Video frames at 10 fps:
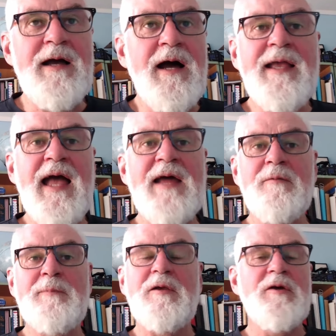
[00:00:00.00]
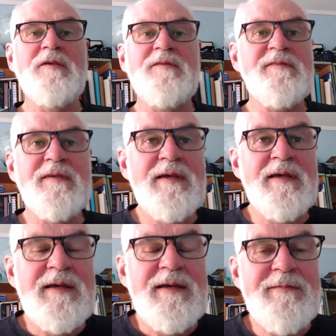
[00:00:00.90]
I can't, because
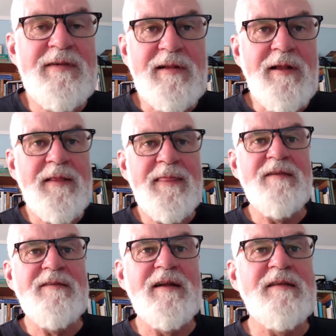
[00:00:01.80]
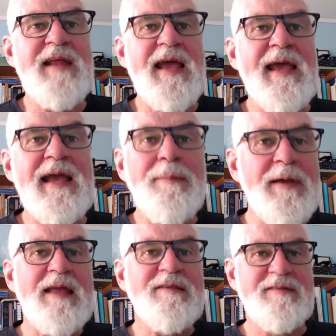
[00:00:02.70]
there's a lot of things that are stacking
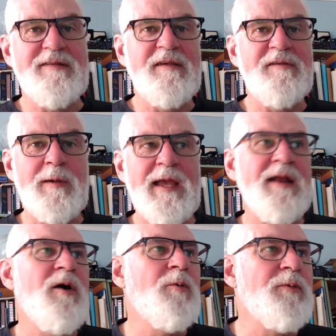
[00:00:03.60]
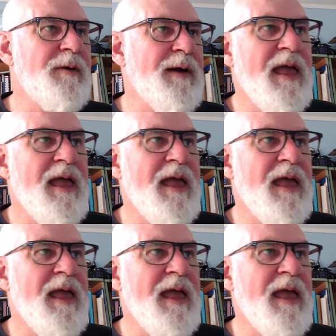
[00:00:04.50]
up against us as we get older.